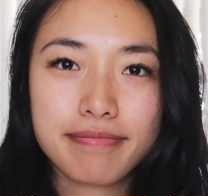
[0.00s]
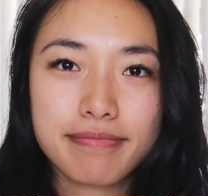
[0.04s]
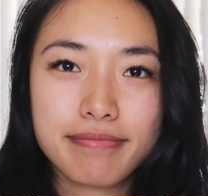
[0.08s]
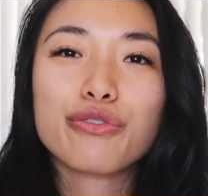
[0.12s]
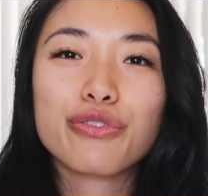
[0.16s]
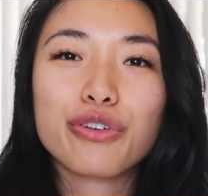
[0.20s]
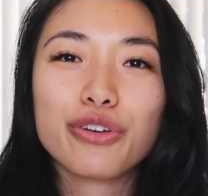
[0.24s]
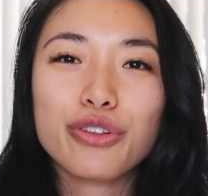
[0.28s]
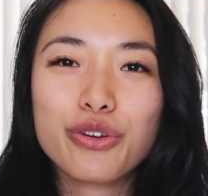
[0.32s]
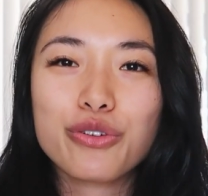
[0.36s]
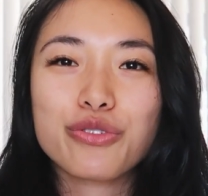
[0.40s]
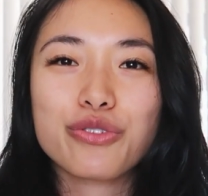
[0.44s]

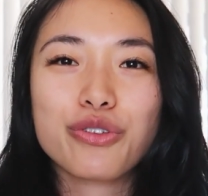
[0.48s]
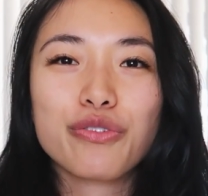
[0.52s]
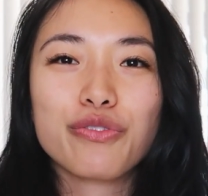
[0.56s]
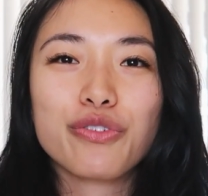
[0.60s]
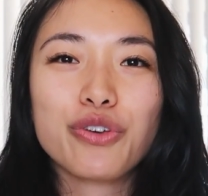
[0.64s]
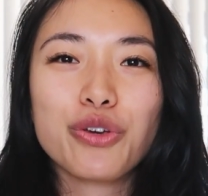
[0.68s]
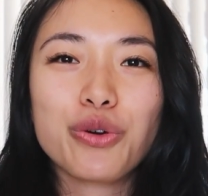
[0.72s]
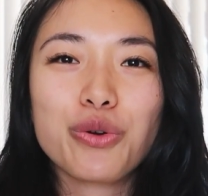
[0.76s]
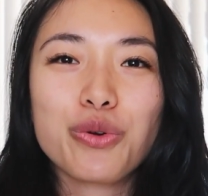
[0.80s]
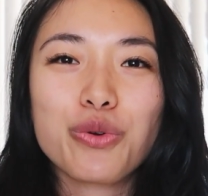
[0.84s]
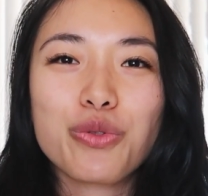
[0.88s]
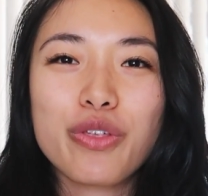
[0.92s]
For those of
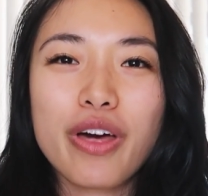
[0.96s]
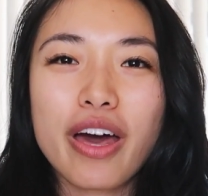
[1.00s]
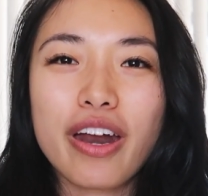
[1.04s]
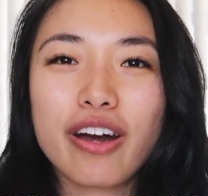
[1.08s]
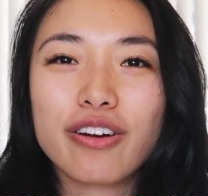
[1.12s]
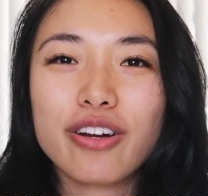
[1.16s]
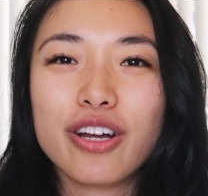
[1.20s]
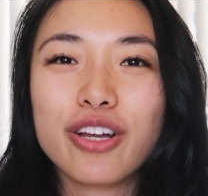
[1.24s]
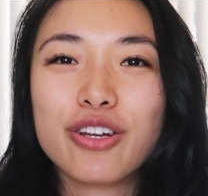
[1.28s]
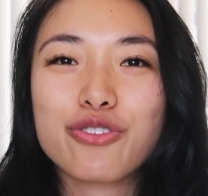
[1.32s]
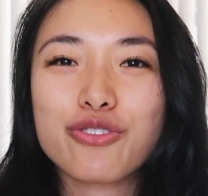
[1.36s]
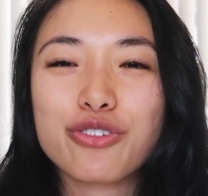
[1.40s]
you that
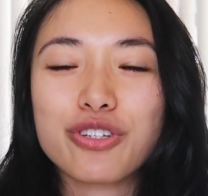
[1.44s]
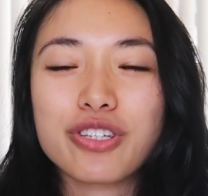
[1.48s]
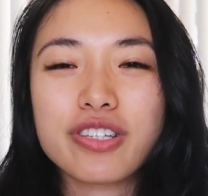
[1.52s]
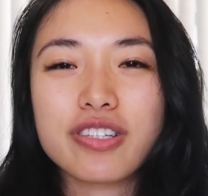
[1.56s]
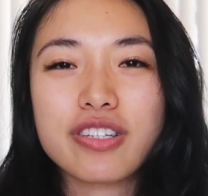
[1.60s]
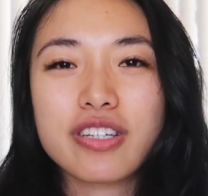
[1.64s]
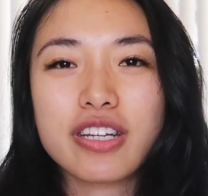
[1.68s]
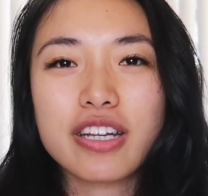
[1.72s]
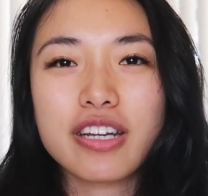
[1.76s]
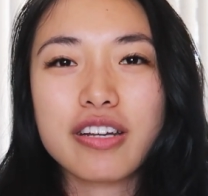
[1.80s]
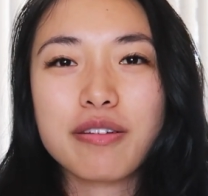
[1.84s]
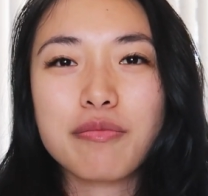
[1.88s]
are
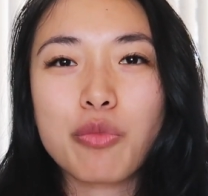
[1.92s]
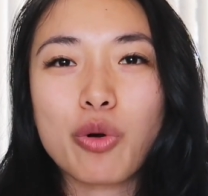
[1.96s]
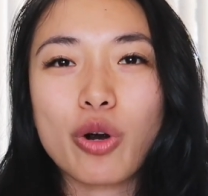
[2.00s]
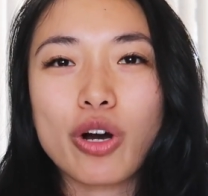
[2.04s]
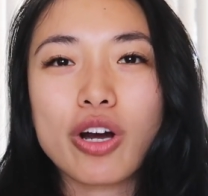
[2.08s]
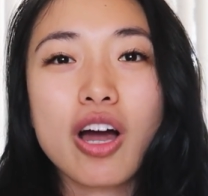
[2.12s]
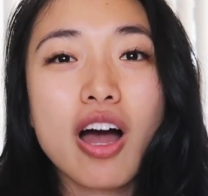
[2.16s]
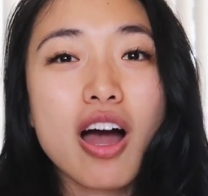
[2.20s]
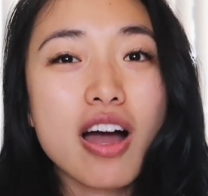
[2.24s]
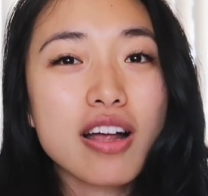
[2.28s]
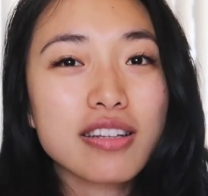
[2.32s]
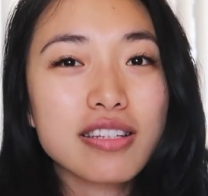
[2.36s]
interested in more
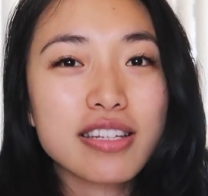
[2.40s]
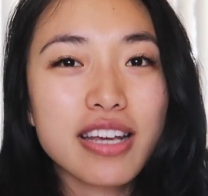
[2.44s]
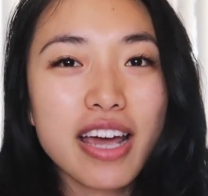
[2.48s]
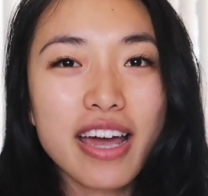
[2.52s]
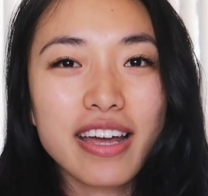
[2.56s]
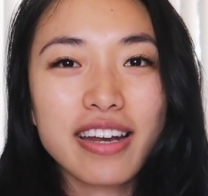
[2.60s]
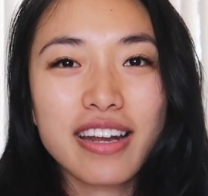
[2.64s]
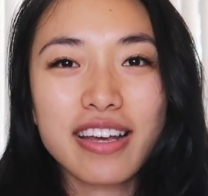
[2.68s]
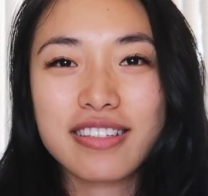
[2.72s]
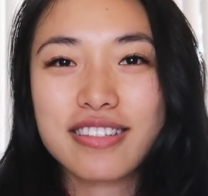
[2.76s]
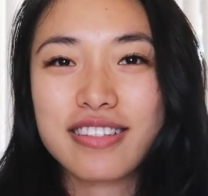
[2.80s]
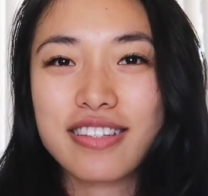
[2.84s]

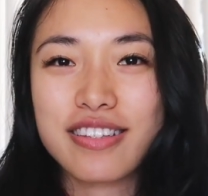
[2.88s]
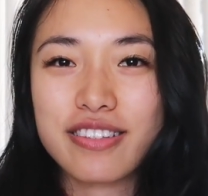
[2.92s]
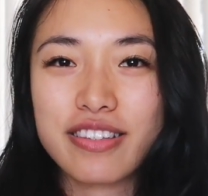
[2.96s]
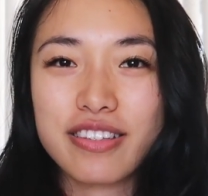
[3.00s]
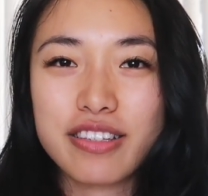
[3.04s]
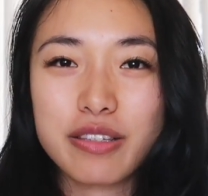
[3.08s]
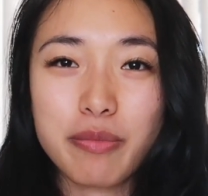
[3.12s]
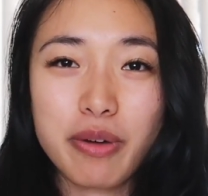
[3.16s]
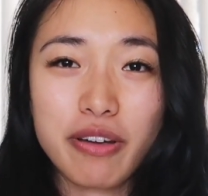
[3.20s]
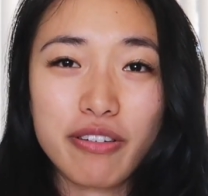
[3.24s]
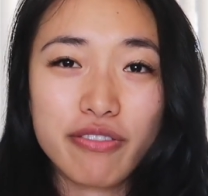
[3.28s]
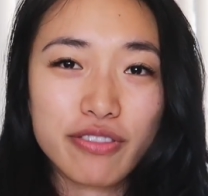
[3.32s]
content, as this
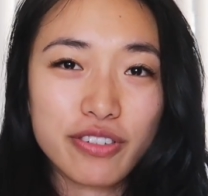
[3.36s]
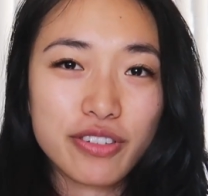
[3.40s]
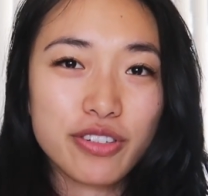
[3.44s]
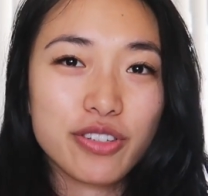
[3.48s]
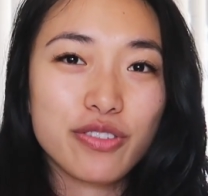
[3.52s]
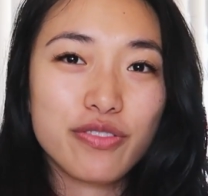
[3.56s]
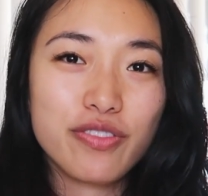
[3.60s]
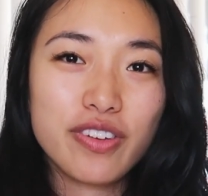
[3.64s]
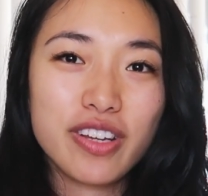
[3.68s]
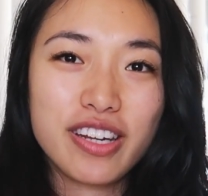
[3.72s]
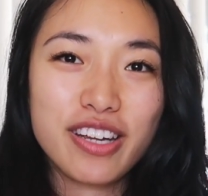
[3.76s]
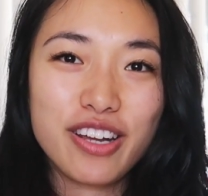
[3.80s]
is my
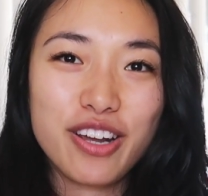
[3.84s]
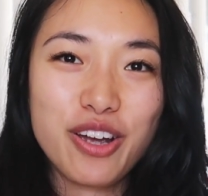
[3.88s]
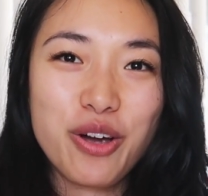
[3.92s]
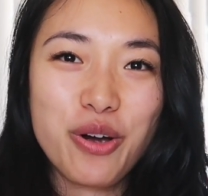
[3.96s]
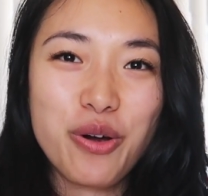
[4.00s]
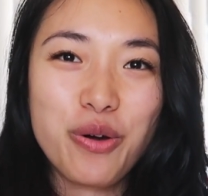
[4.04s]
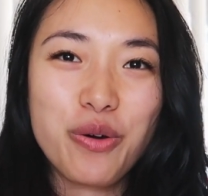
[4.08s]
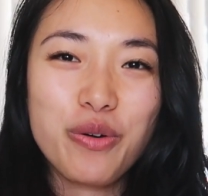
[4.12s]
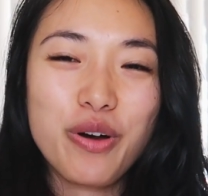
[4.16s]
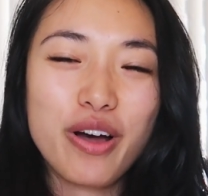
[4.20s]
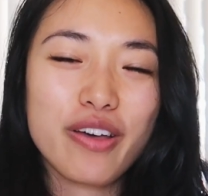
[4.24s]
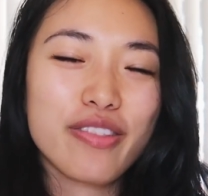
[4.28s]
first
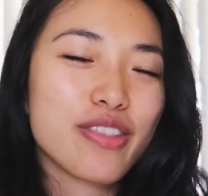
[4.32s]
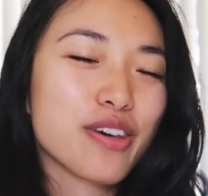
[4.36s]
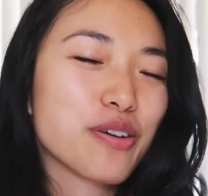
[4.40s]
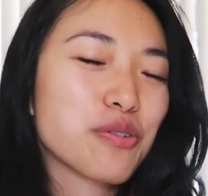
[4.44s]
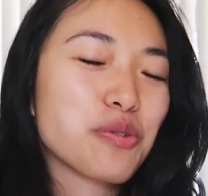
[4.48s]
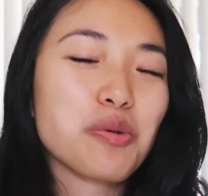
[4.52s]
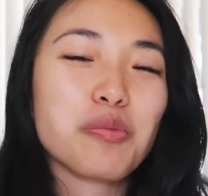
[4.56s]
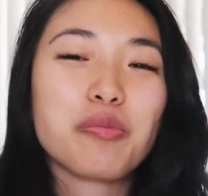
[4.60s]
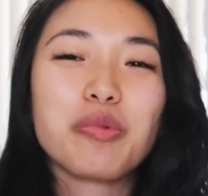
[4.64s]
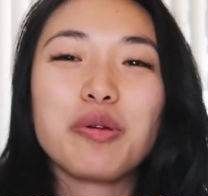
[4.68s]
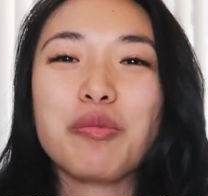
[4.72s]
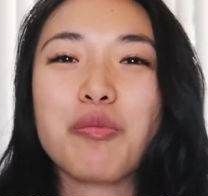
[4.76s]
video, there
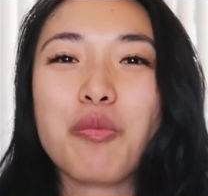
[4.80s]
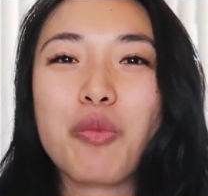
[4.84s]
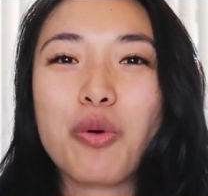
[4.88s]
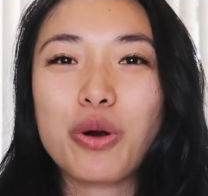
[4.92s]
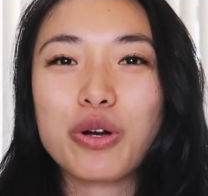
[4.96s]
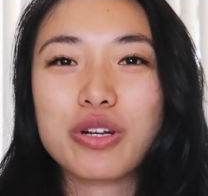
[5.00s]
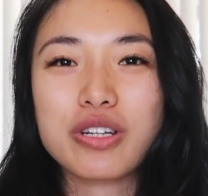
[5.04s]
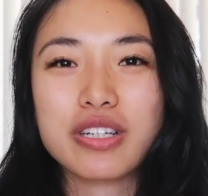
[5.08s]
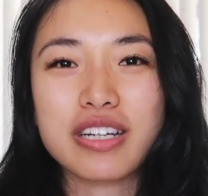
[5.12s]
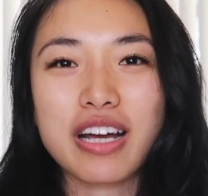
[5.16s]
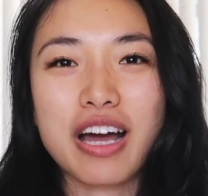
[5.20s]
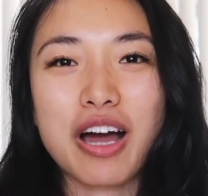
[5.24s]
will be
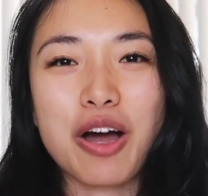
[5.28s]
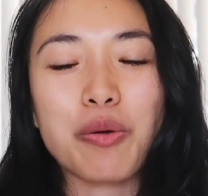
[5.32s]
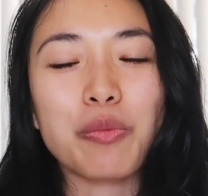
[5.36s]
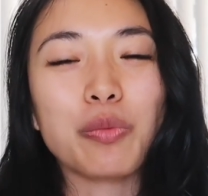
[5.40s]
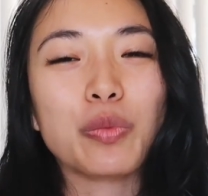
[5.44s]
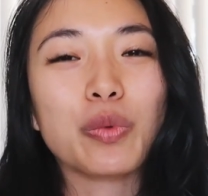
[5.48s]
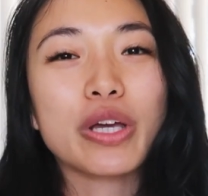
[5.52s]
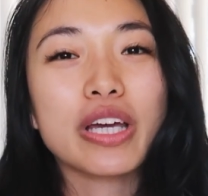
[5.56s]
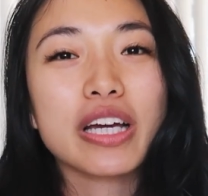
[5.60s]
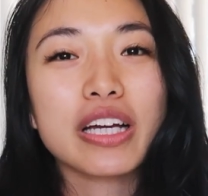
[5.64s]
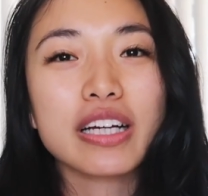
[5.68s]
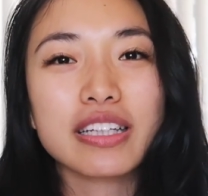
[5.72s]
more to
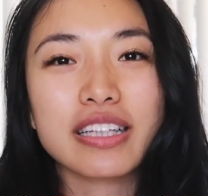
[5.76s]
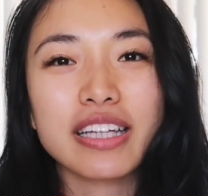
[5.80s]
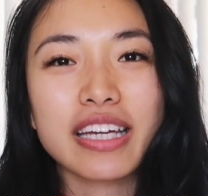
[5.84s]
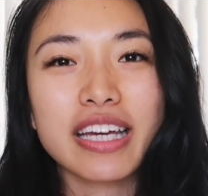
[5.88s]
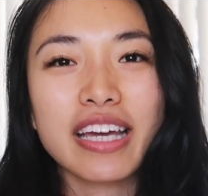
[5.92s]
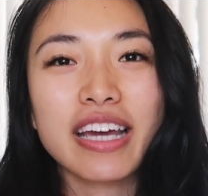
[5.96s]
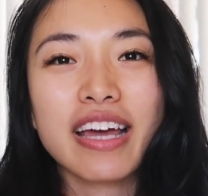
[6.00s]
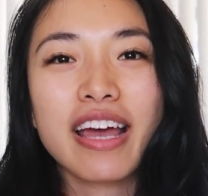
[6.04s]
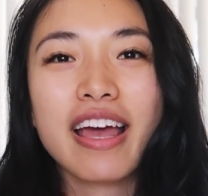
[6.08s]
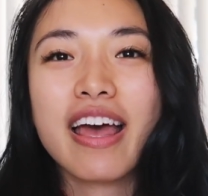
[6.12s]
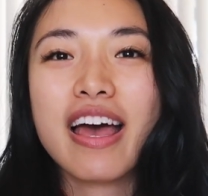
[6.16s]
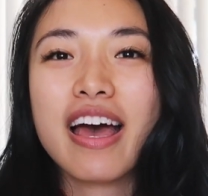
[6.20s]
come
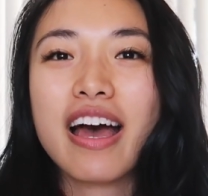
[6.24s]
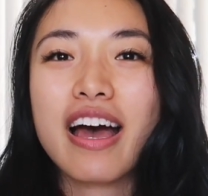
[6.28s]
weekly.